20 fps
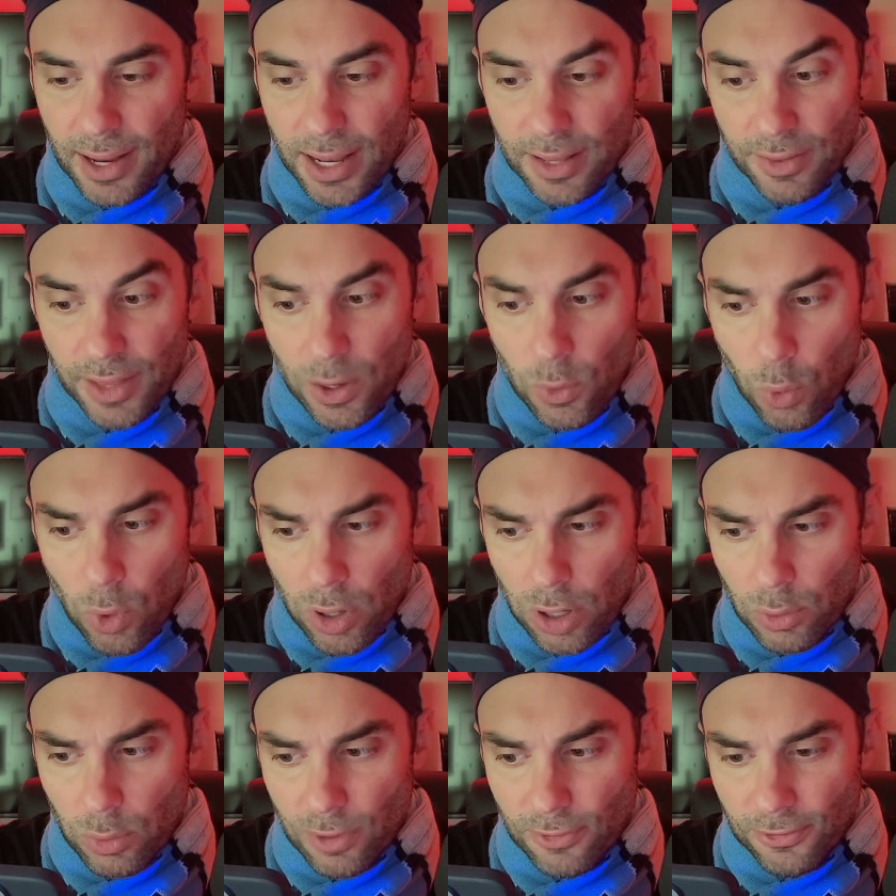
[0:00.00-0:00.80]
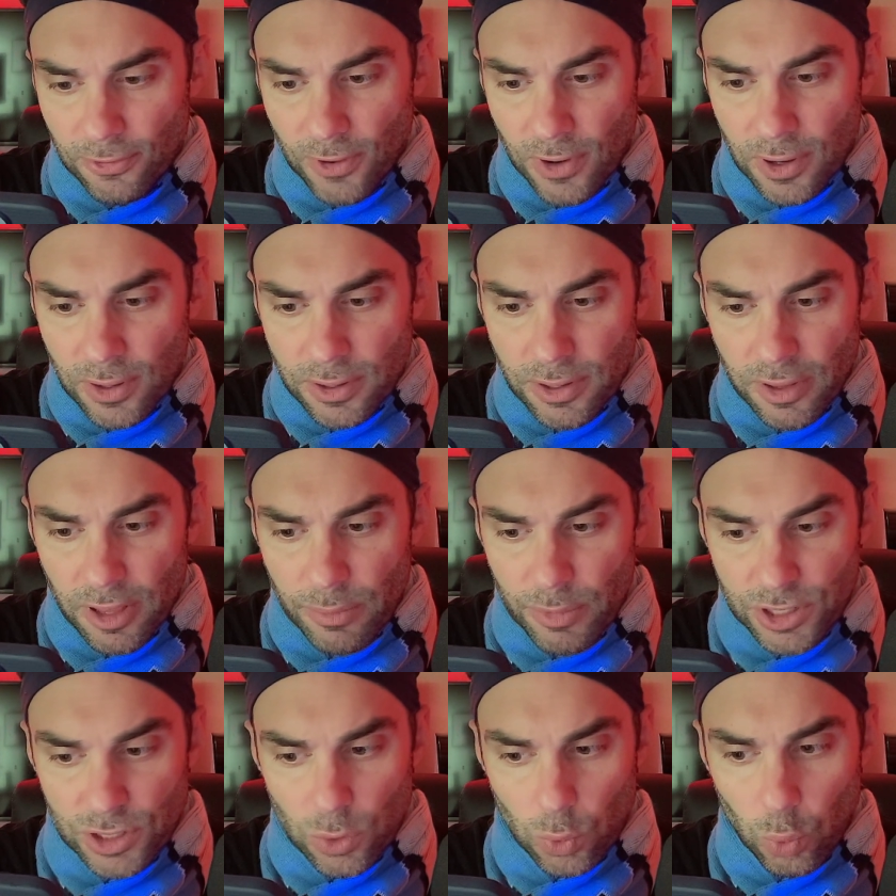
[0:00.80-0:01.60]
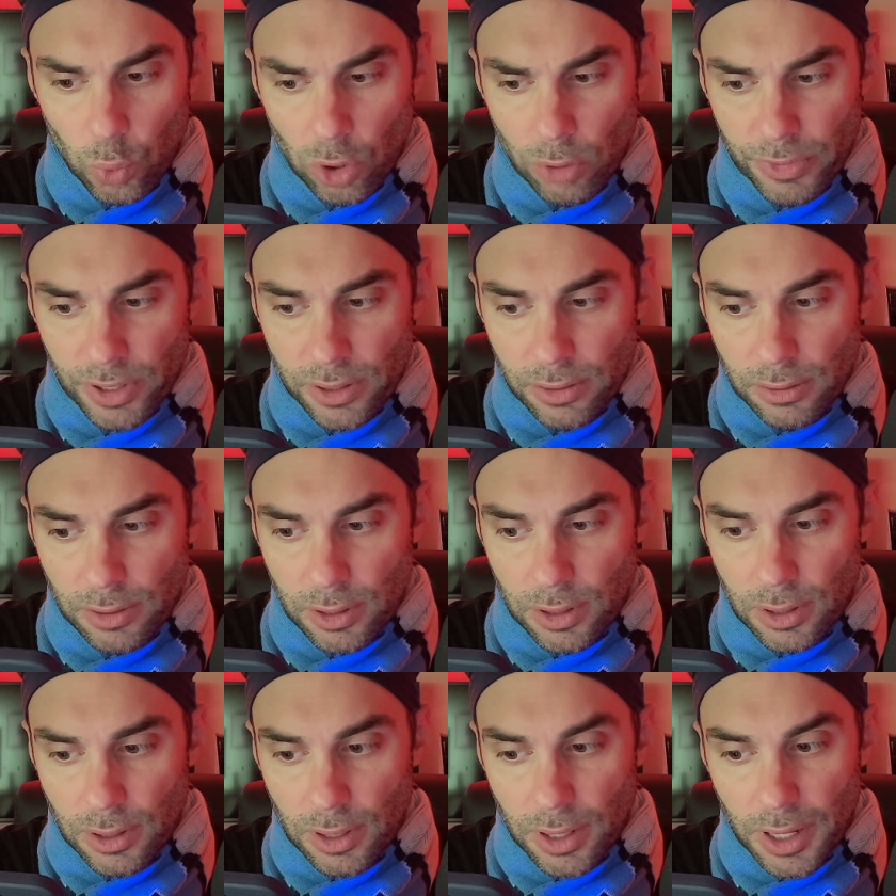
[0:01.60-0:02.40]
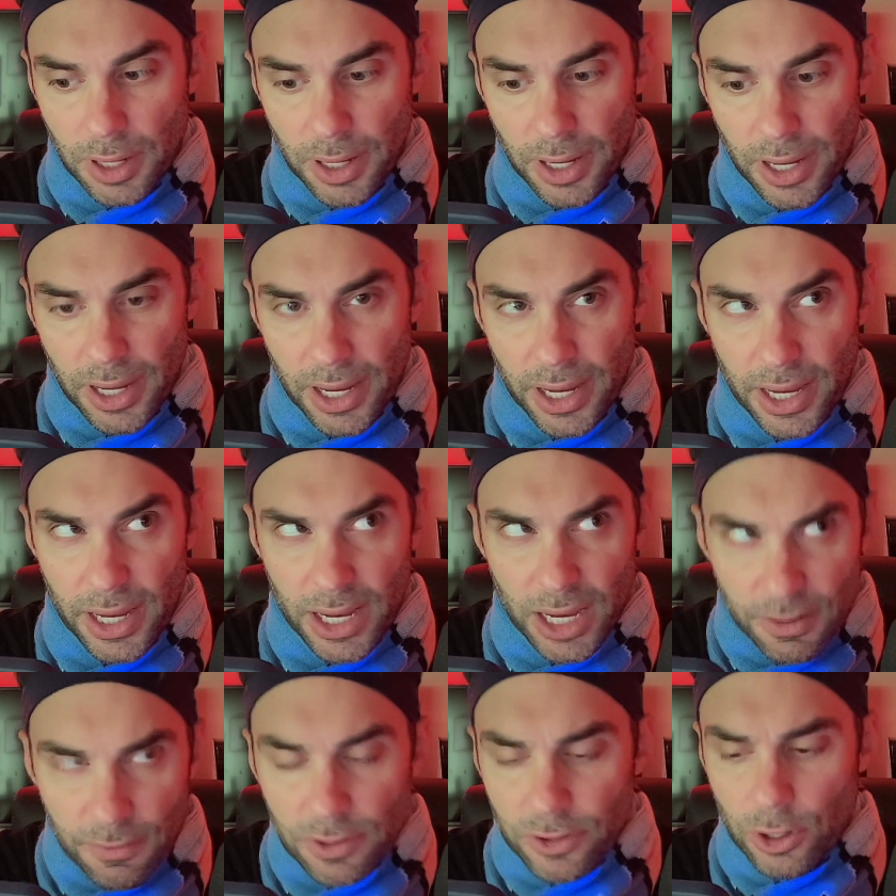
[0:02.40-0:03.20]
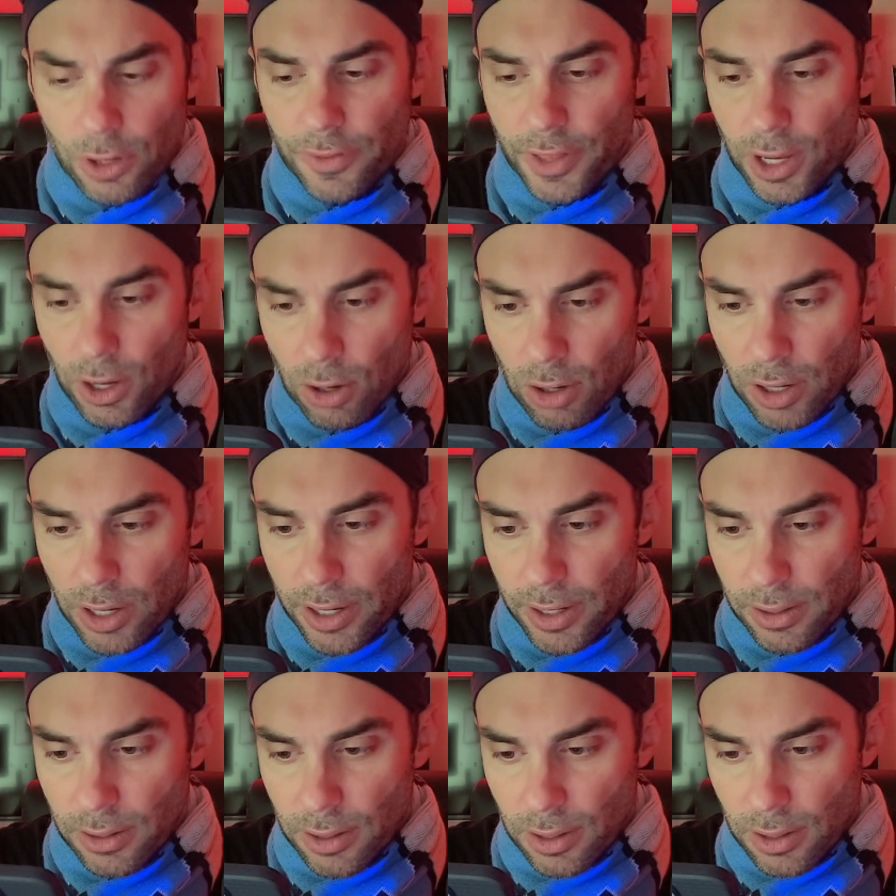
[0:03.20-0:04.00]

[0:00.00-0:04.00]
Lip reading: and they want to refer to them as a woman, even though they aren't,